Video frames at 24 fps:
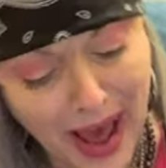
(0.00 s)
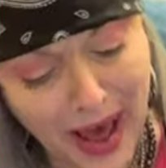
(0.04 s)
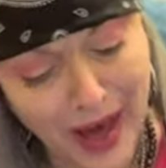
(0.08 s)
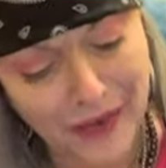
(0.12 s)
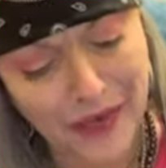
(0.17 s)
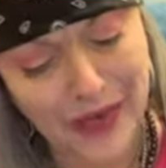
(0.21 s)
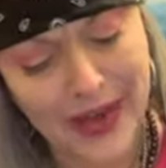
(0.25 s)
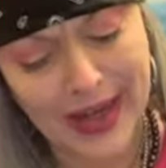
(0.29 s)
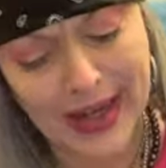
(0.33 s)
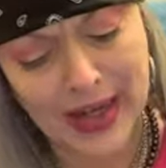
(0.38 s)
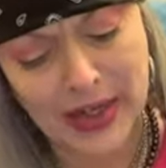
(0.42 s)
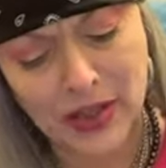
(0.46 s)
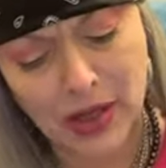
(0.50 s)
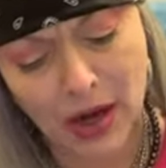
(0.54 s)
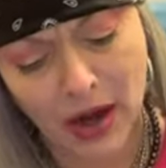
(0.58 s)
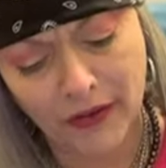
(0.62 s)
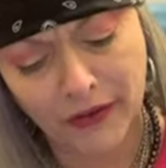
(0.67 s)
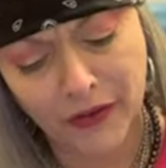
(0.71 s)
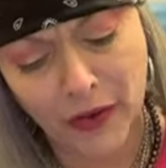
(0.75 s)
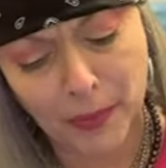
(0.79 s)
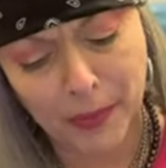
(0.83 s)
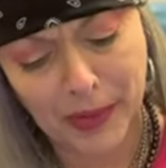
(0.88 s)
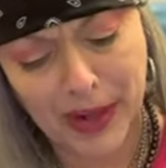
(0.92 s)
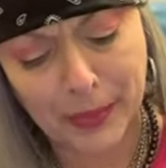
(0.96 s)
I think it's
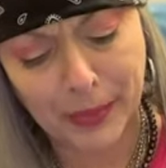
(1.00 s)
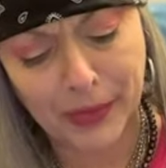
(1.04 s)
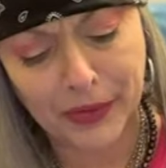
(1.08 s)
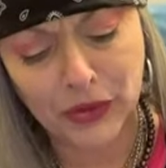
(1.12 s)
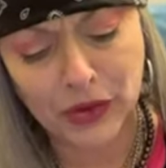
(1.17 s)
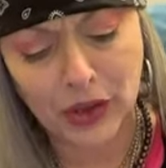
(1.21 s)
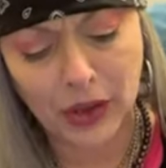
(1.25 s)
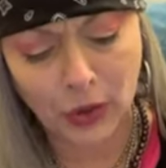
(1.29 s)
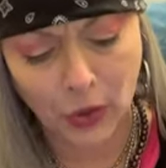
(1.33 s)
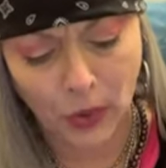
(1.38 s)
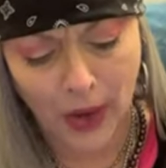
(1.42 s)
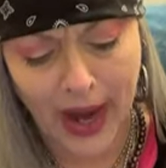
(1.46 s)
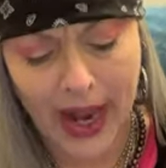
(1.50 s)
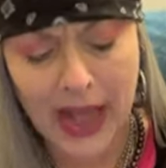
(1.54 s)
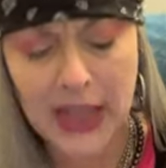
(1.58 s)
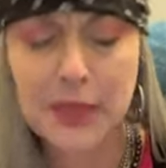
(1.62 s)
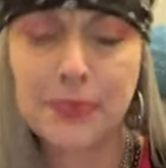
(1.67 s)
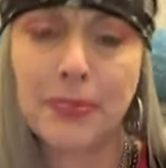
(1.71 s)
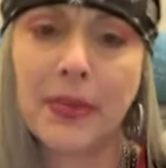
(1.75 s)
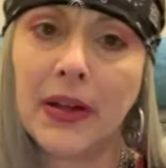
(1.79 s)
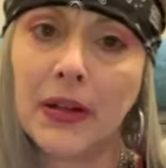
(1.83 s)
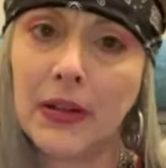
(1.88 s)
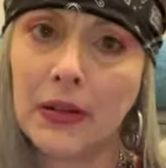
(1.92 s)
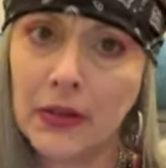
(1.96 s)
hard for people to
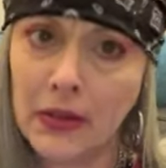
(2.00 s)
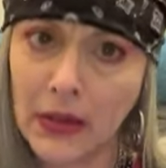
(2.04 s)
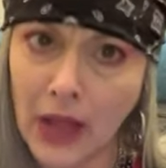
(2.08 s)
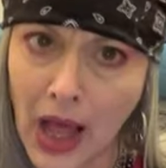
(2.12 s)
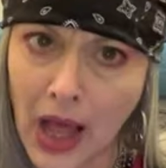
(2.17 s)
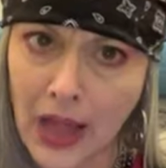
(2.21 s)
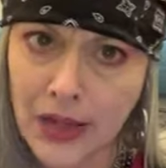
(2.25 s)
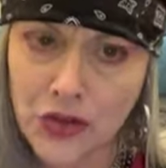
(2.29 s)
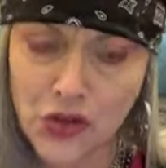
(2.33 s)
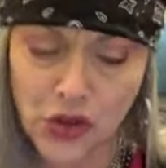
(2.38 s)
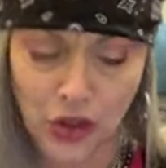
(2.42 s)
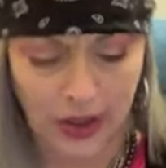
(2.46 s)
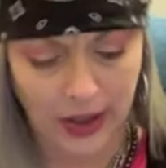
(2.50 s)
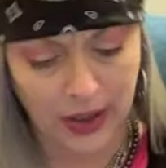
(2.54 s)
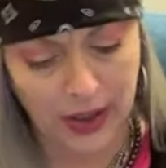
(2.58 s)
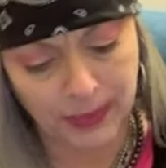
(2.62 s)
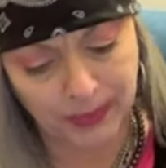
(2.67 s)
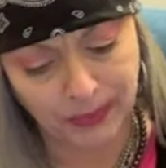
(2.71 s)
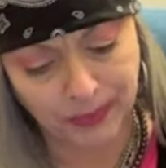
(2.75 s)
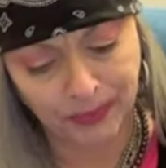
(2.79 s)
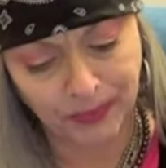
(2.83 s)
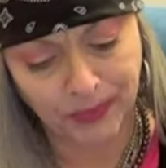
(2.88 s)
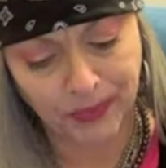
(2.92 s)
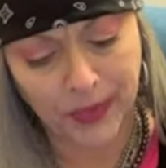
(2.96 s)
grasp logic.
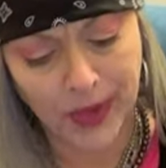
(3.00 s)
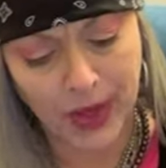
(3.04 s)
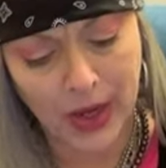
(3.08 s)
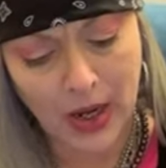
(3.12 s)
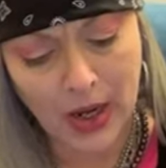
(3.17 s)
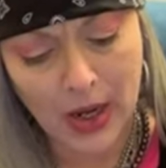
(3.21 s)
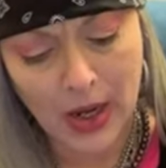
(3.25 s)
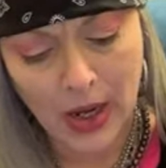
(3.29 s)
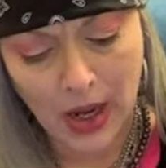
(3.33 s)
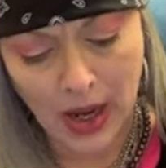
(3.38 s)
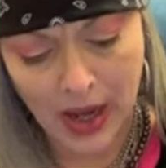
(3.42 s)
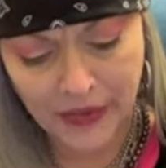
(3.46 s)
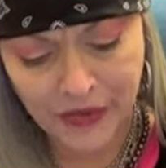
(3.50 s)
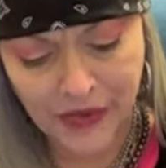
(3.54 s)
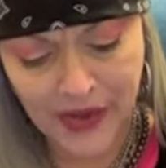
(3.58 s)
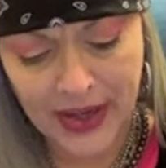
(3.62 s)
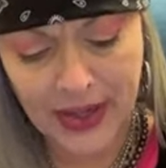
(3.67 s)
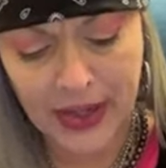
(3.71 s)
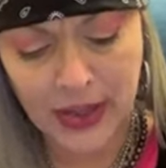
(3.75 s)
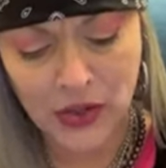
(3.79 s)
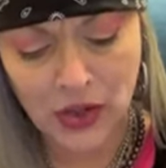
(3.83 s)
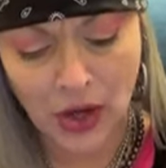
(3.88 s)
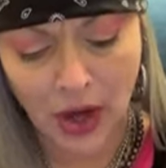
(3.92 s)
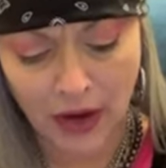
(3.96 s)
I
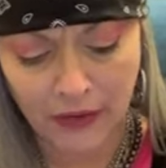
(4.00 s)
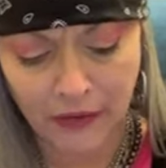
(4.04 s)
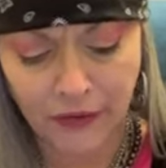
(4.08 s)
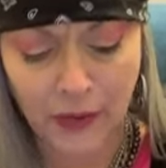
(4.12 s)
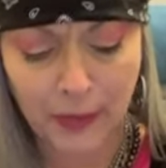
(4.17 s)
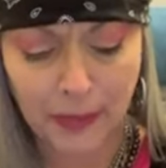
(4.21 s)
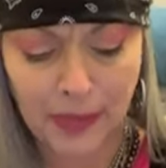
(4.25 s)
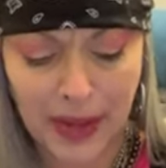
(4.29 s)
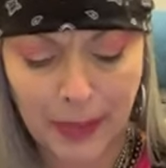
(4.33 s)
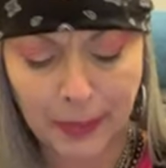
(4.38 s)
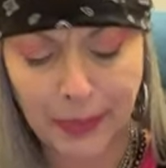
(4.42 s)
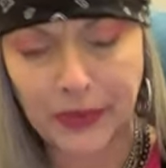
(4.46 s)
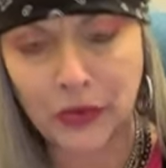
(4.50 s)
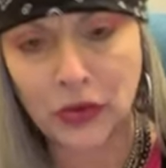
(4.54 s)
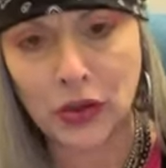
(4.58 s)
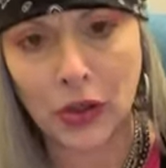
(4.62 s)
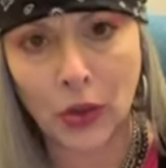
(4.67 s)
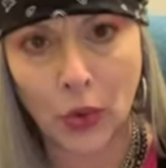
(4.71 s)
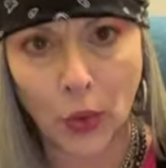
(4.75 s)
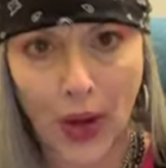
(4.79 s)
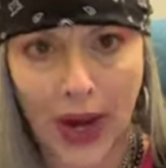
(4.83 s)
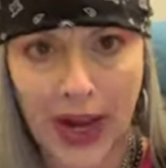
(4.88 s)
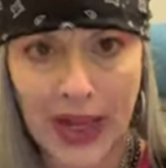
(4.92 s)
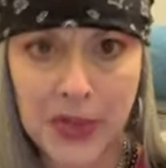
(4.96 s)
think it's hard for people to
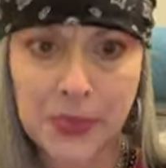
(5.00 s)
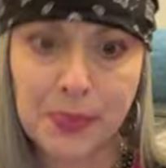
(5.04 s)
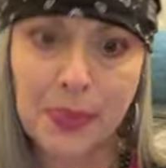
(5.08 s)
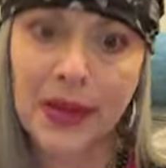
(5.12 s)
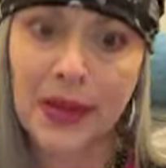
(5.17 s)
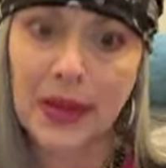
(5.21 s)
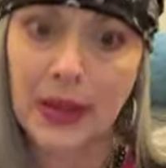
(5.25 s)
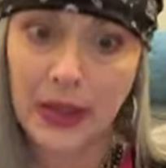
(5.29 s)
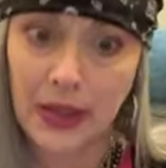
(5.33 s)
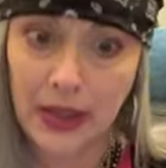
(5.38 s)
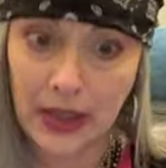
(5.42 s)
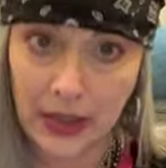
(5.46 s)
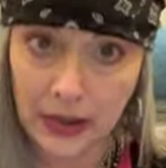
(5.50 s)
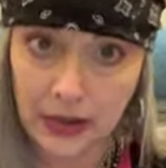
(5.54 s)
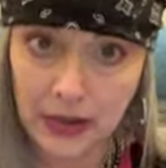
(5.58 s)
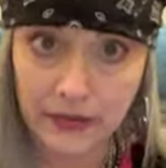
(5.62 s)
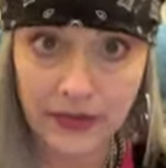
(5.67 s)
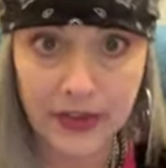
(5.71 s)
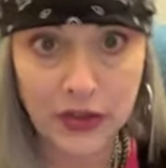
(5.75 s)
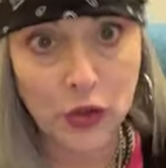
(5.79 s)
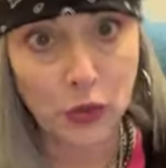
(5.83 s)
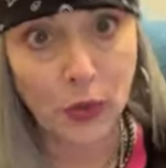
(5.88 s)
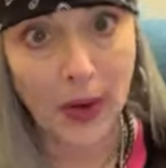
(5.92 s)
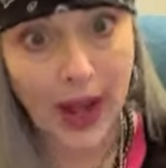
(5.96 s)
grasp
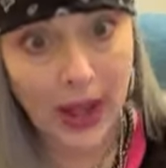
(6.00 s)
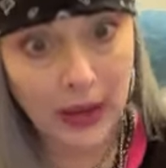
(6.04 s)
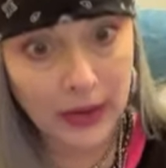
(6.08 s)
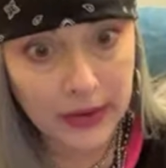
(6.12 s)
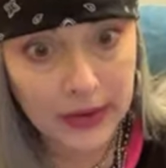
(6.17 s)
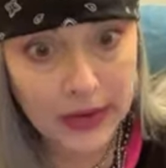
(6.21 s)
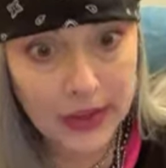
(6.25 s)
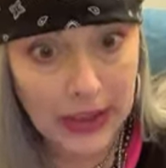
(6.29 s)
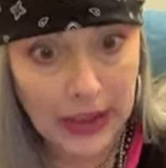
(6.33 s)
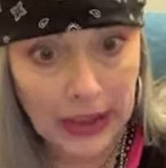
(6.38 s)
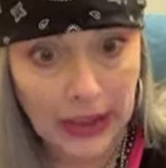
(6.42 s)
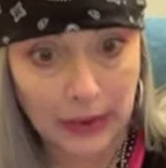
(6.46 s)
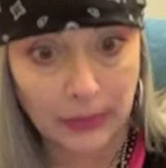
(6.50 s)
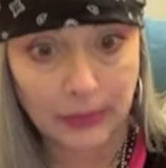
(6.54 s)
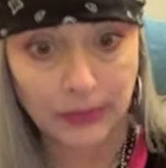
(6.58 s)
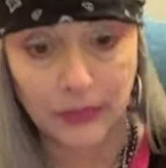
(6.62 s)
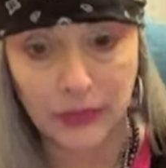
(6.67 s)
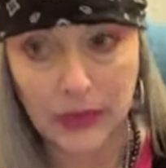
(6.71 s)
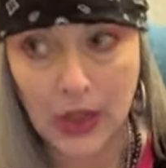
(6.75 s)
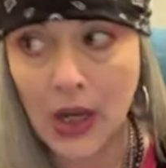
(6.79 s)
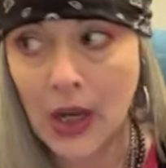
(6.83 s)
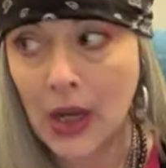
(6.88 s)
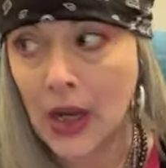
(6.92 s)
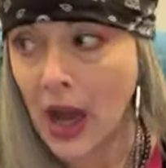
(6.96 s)
individuality.
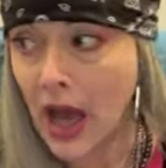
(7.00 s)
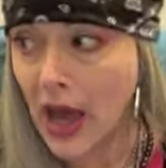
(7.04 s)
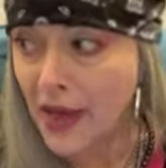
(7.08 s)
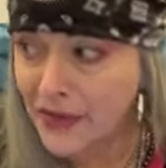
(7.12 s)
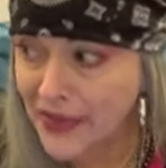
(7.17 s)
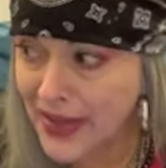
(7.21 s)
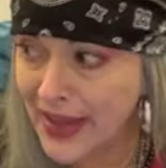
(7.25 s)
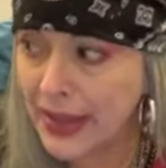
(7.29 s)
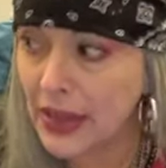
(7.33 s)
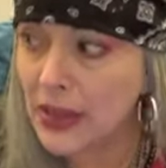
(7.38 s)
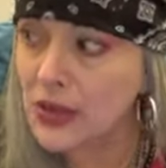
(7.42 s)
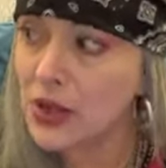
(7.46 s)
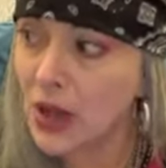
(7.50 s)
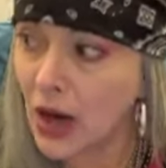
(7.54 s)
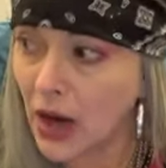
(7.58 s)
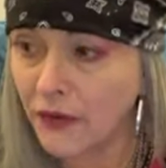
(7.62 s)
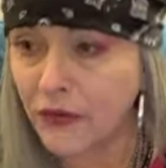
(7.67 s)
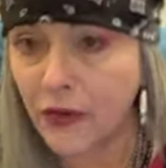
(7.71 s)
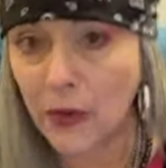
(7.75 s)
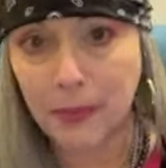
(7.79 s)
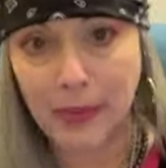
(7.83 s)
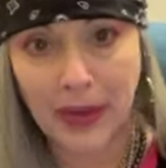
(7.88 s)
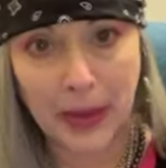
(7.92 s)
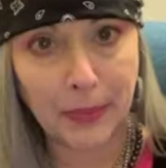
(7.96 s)
I think it's
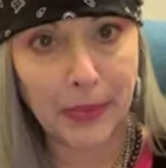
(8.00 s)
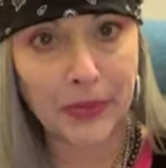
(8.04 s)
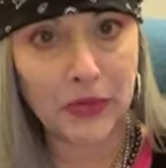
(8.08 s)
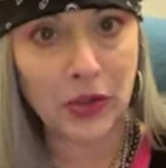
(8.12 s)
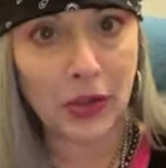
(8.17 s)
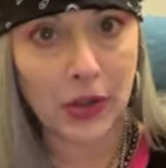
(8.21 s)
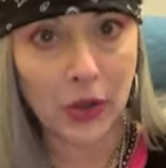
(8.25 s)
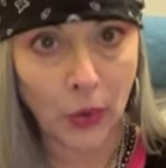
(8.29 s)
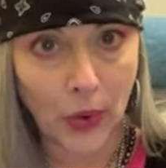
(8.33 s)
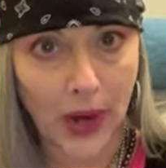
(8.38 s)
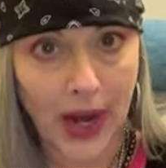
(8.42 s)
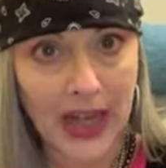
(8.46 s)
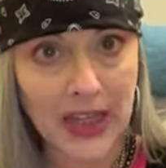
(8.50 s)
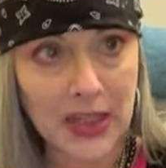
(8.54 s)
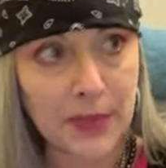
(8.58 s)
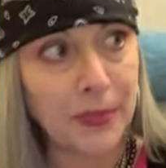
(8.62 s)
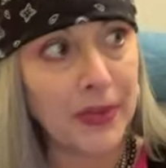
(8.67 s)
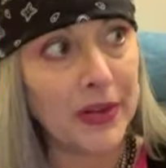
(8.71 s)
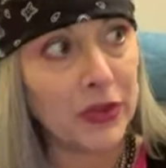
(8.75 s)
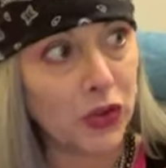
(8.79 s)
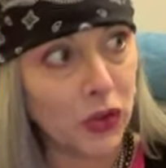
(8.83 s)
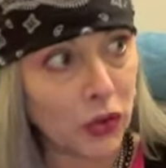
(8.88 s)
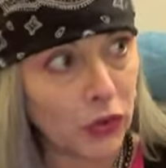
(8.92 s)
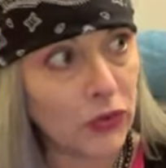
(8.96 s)
hard for people to grasp
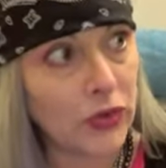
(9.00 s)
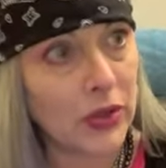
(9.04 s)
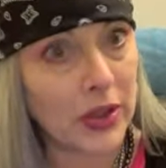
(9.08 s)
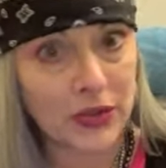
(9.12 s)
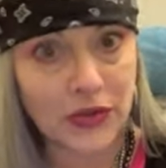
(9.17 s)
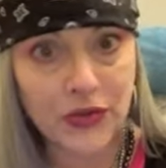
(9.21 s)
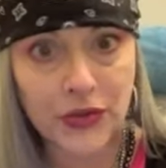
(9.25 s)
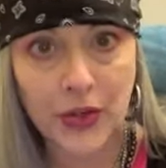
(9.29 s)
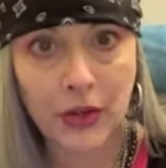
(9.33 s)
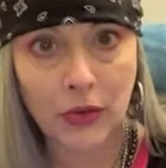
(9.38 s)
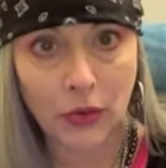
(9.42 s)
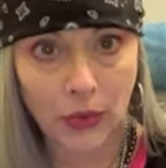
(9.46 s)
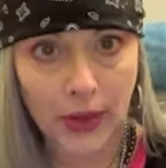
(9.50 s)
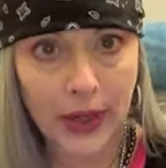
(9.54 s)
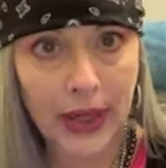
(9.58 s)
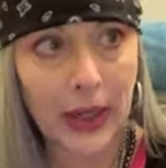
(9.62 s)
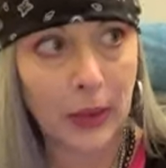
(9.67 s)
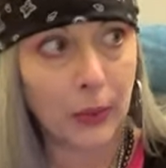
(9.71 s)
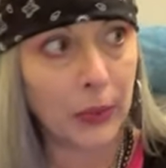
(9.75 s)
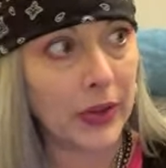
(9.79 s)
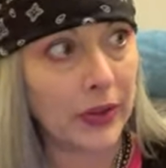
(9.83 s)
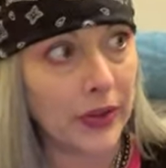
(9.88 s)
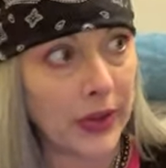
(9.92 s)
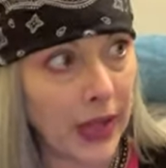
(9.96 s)
that you
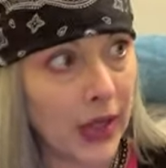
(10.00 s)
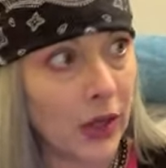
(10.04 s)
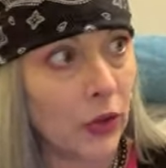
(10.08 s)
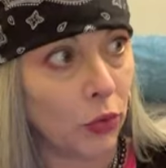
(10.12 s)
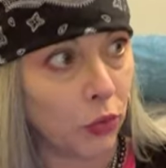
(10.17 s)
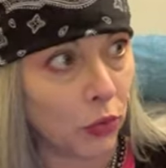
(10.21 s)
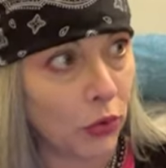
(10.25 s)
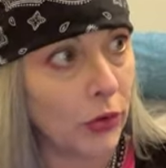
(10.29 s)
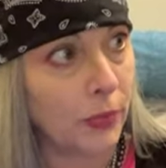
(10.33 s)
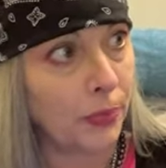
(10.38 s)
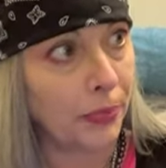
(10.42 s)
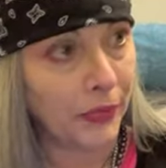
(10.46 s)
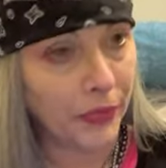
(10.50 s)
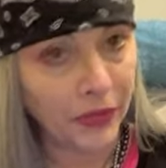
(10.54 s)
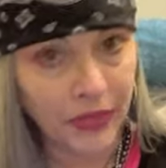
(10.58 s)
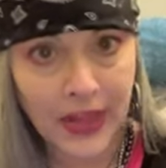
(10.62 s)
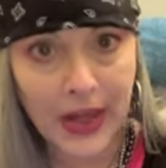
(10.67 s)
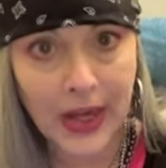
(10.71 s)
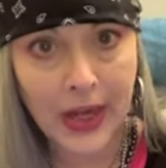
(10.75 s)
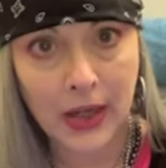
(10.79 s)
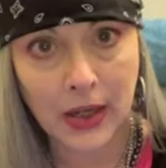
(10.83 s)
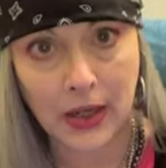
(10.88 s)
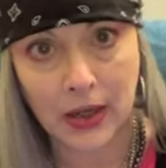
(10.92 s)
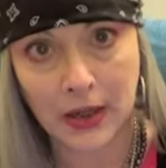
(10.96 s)
disagree with a group
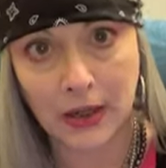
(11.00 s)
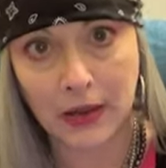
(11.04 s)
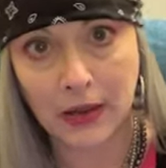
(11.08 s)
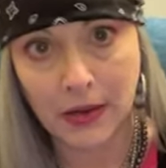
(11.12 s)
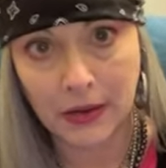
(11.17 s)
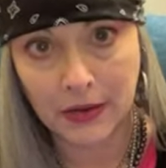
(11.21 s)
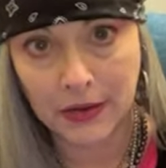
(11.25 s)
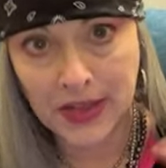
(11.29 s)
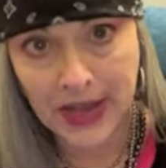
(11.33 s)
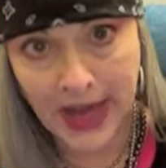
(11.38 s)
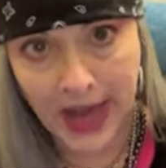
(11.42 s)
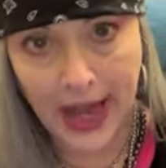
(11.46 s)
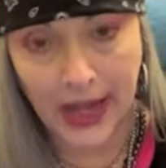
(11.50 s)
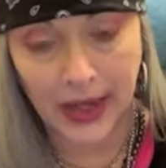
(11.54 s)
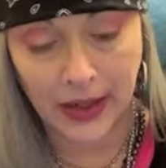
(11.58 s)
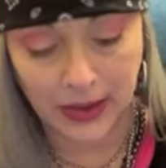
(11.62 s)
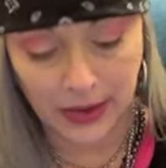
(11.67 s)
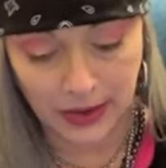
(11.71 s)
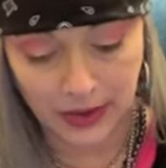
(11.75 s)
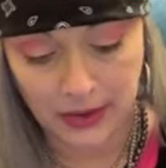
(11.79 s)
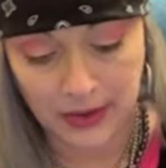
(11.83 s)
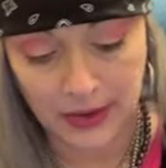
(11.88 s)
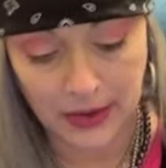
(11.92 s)
think tank.